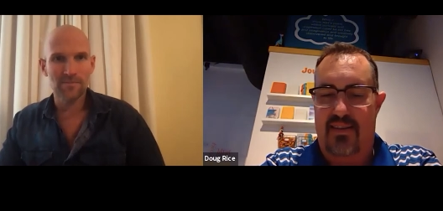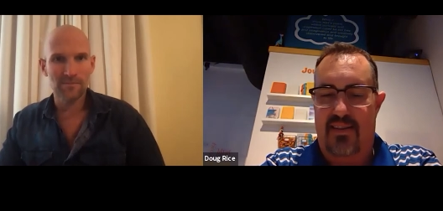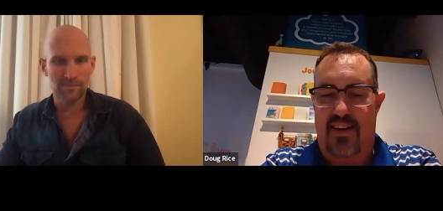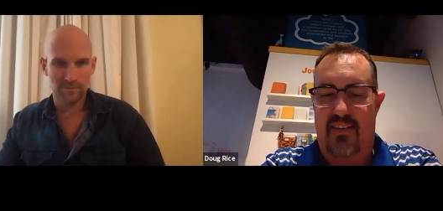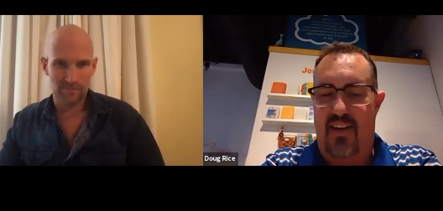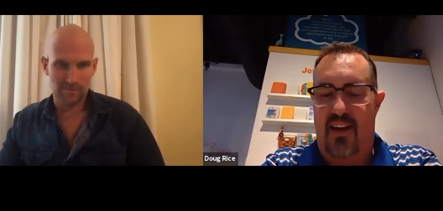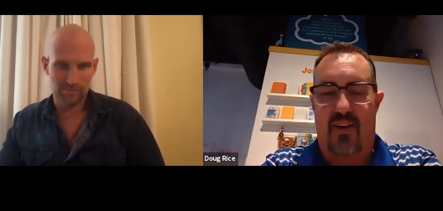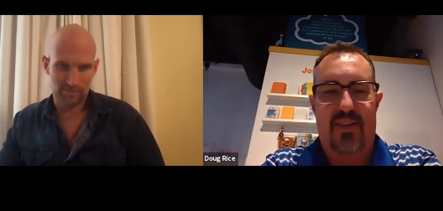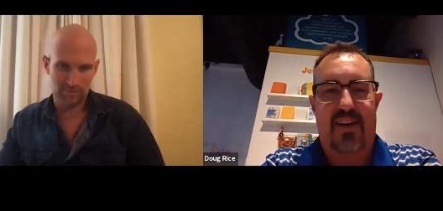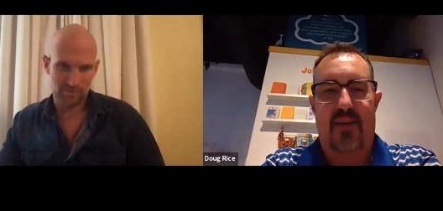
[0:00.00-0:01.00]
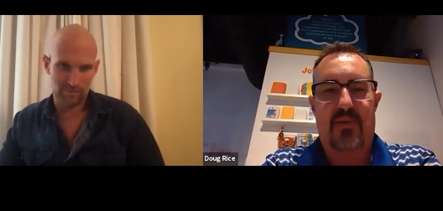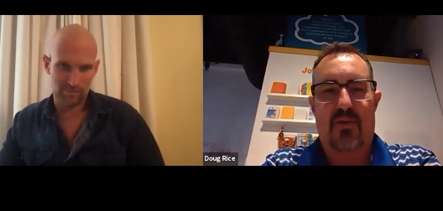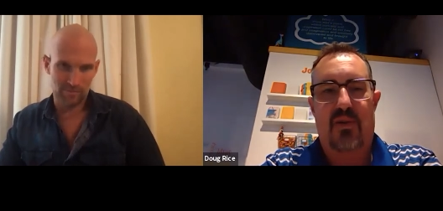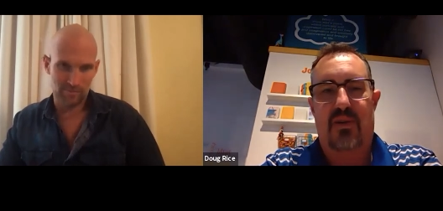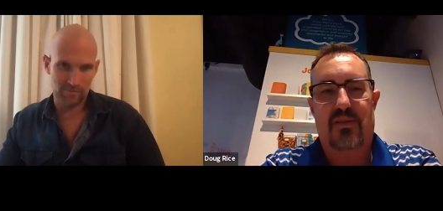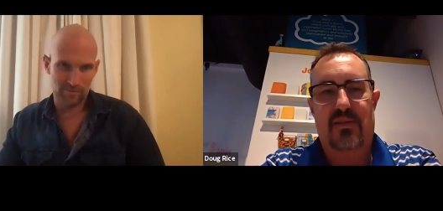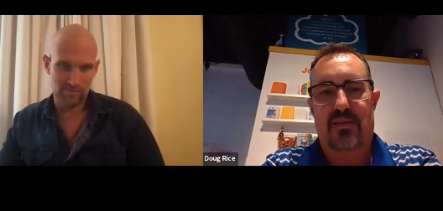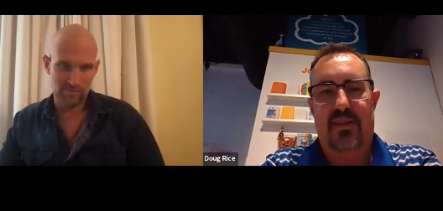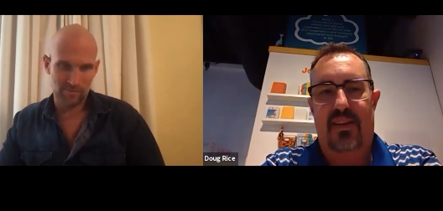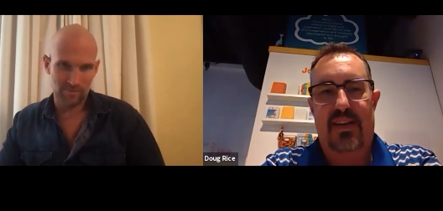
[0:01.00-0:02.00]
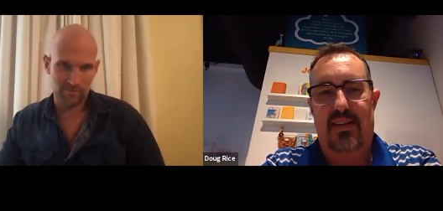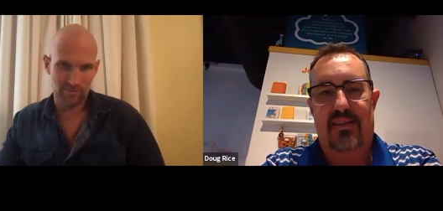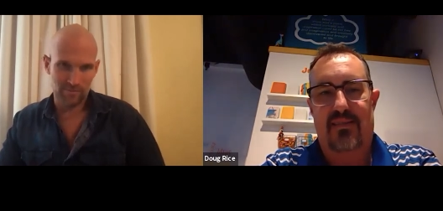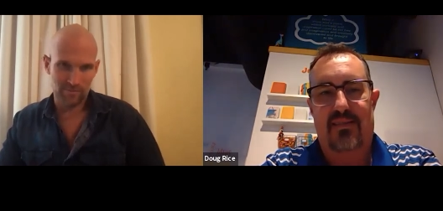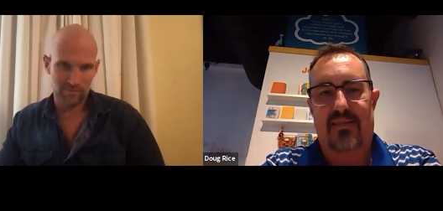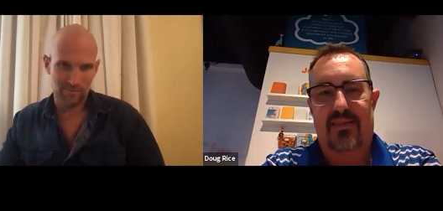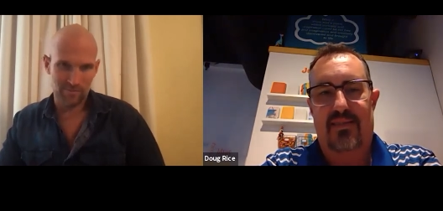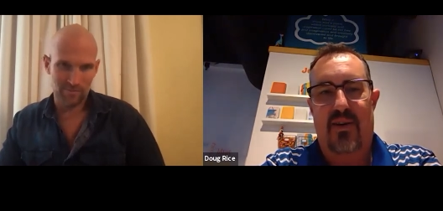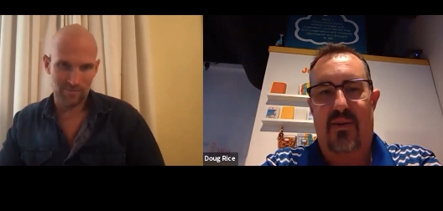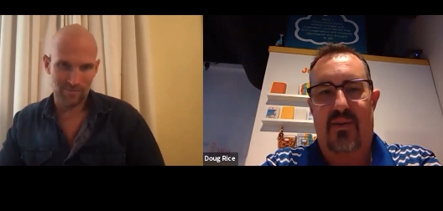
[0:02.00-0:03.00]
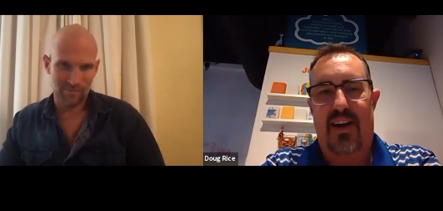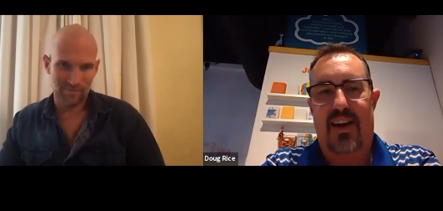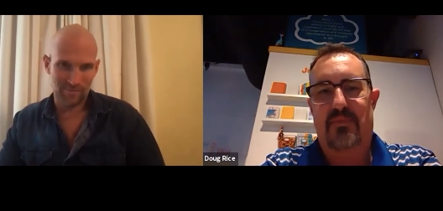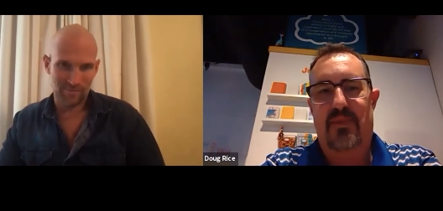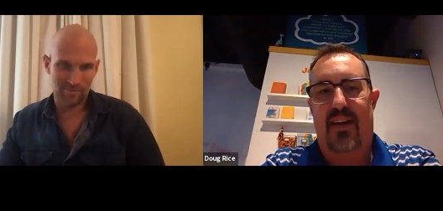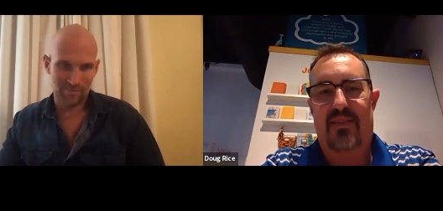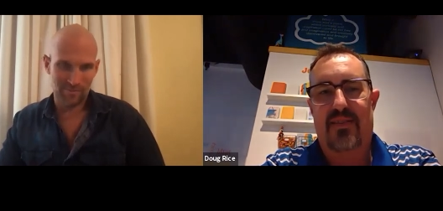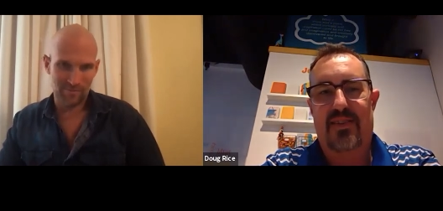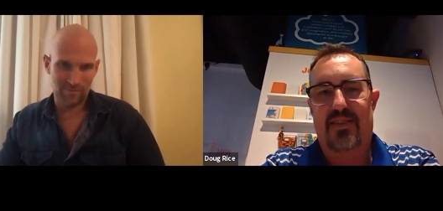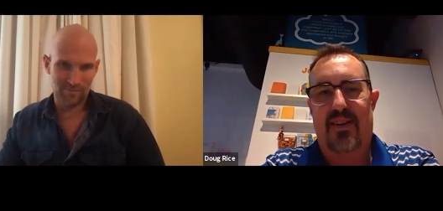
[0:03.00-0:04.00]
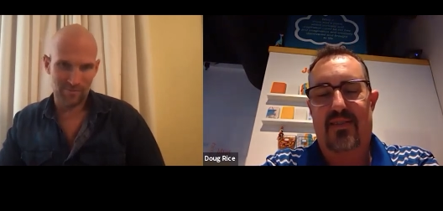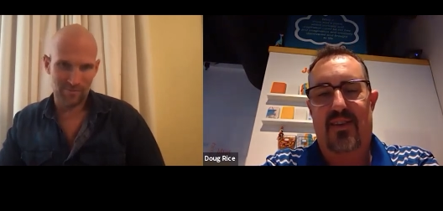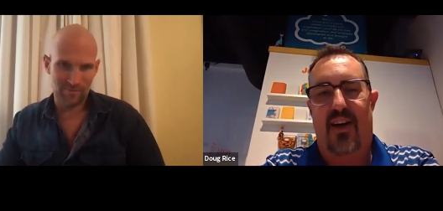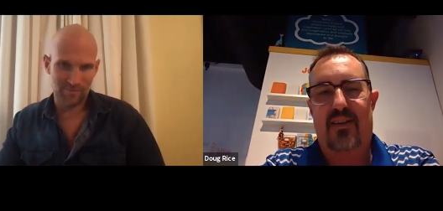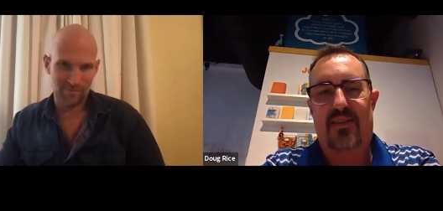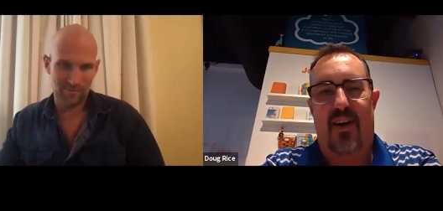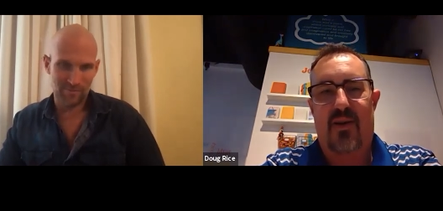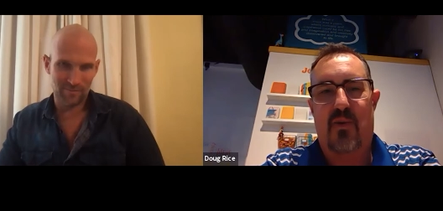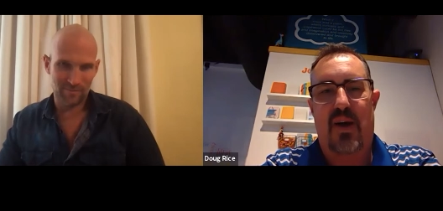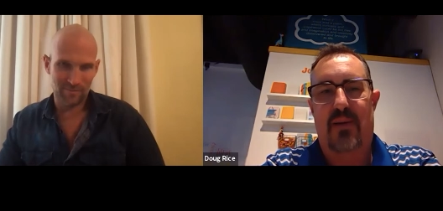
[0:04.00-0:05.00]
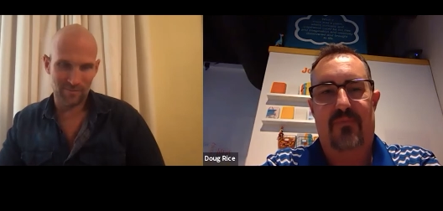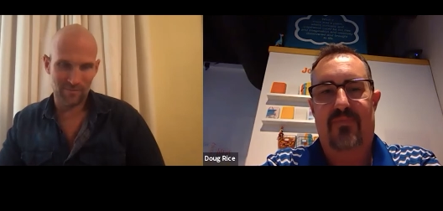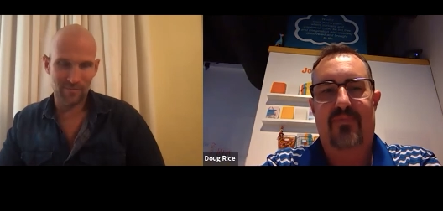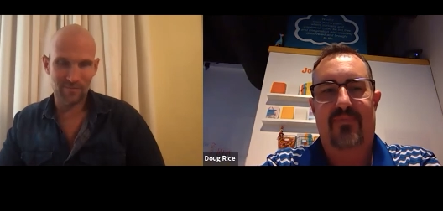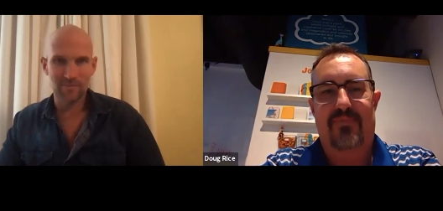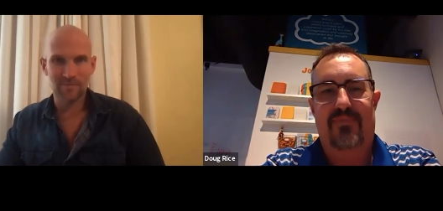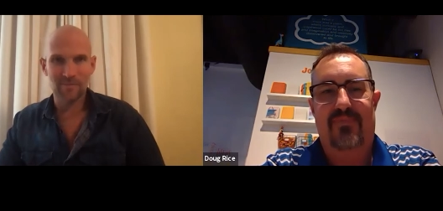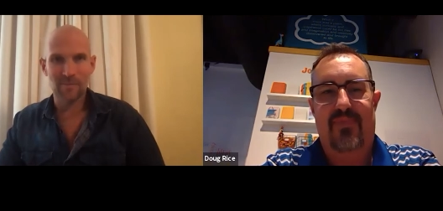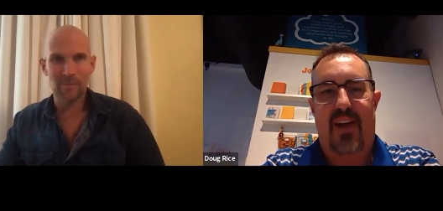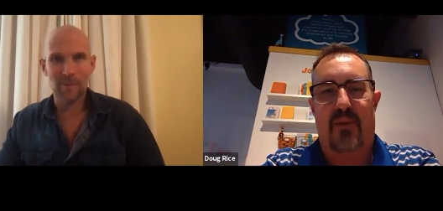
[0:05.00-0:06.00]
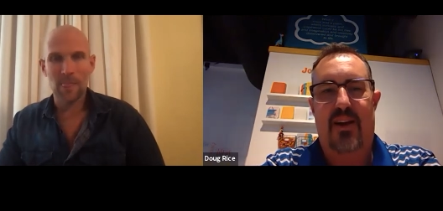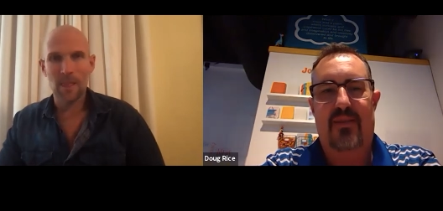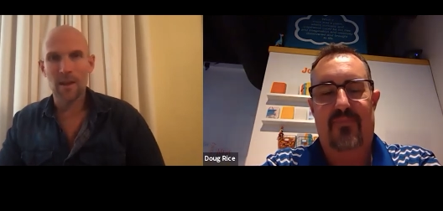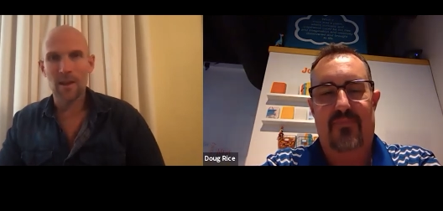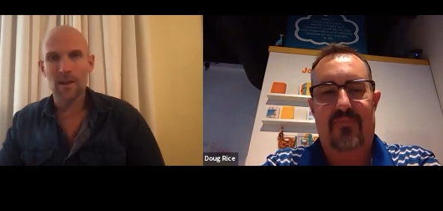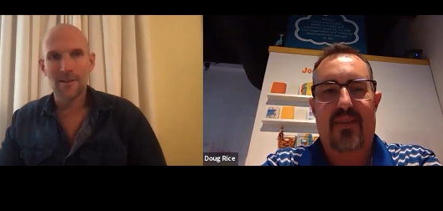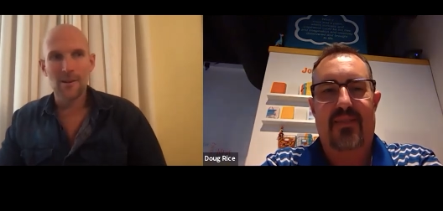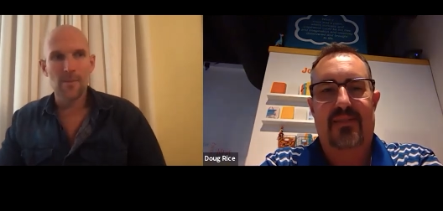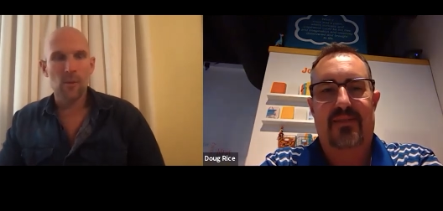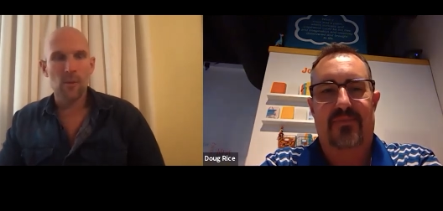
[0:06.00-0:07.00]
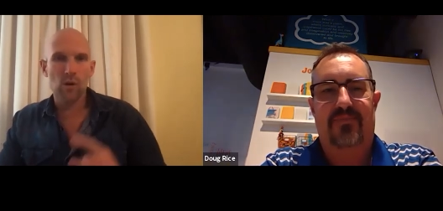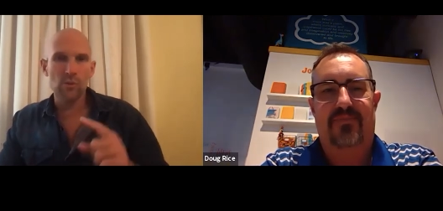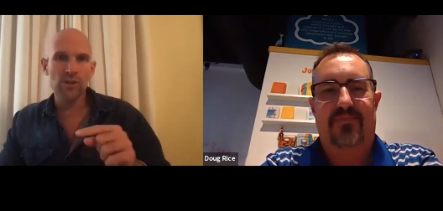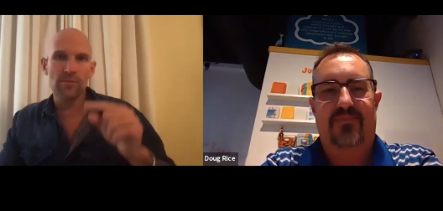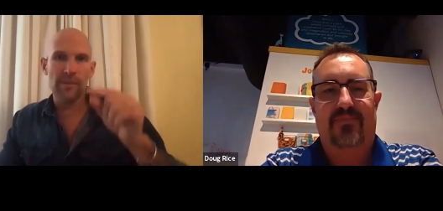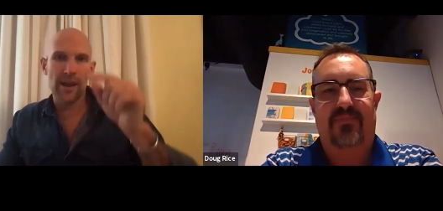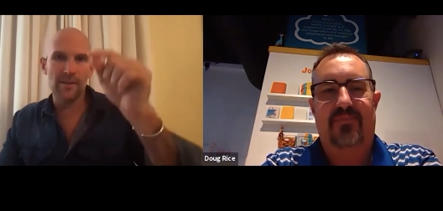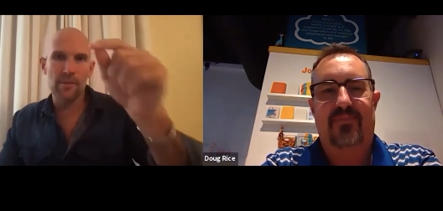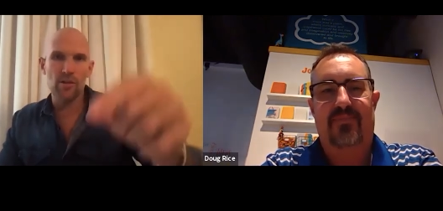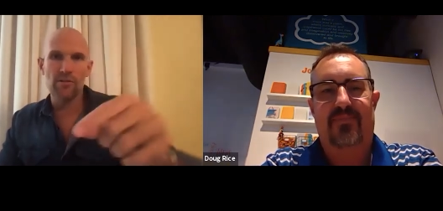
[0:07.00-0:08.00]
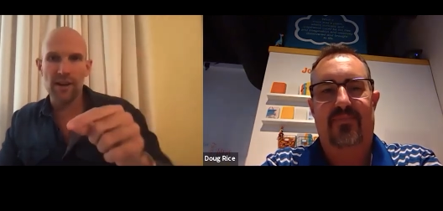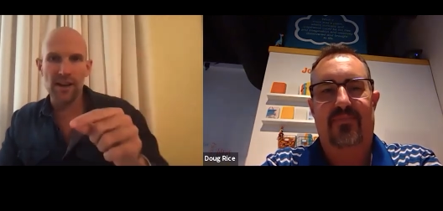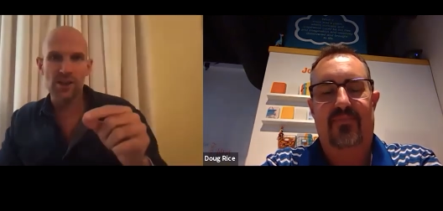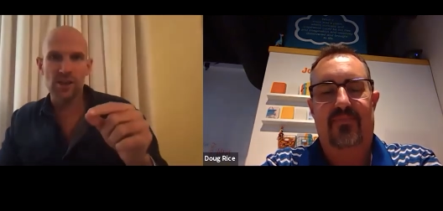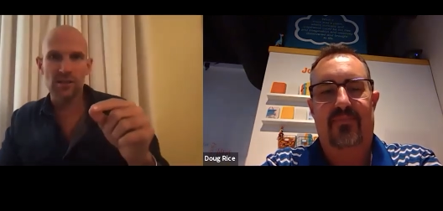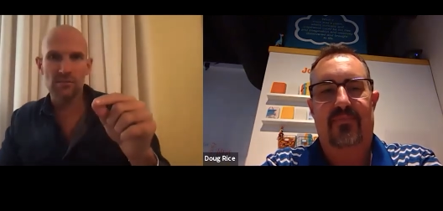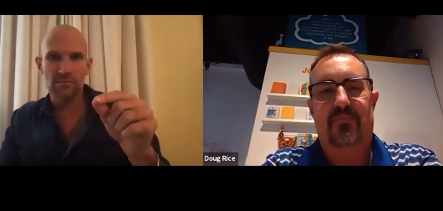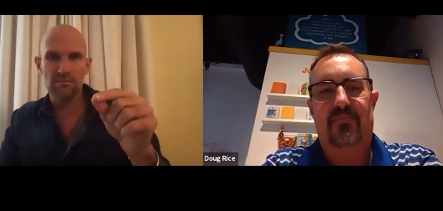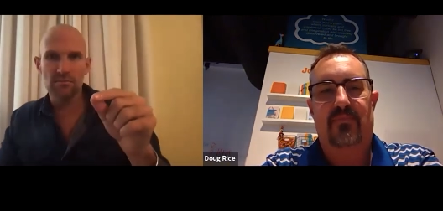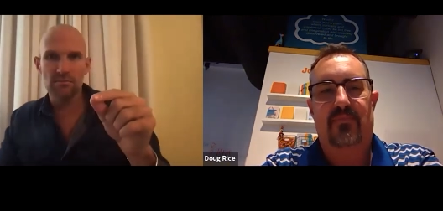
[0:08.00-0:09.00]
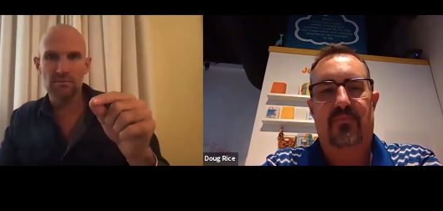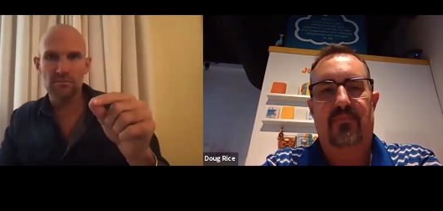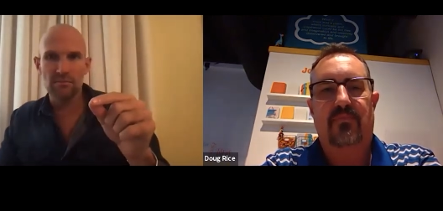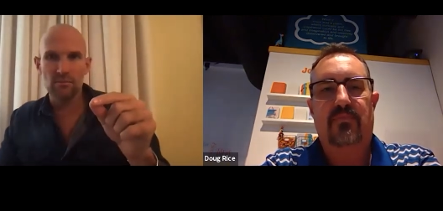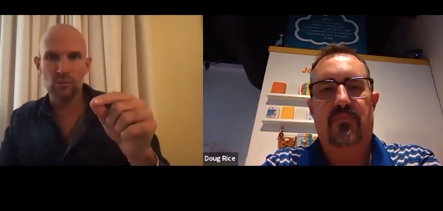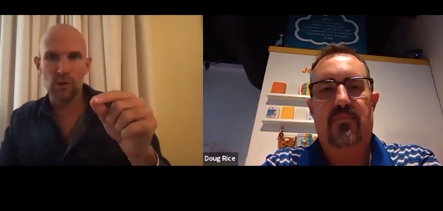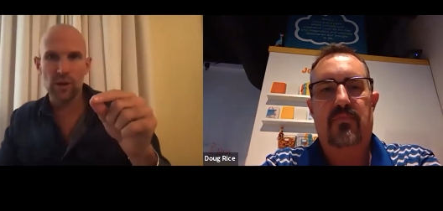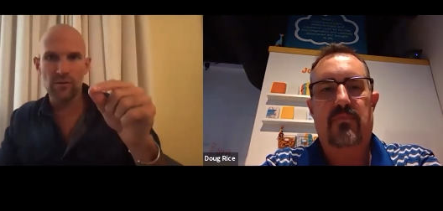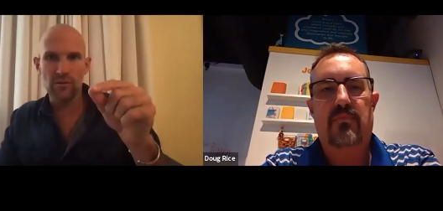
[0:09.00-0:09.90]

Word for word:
Speaker 1: I've got all the time in the world to listen. So I keep telling her just
Speaker 2: talk talk away. I'm here. What was your main motivation when you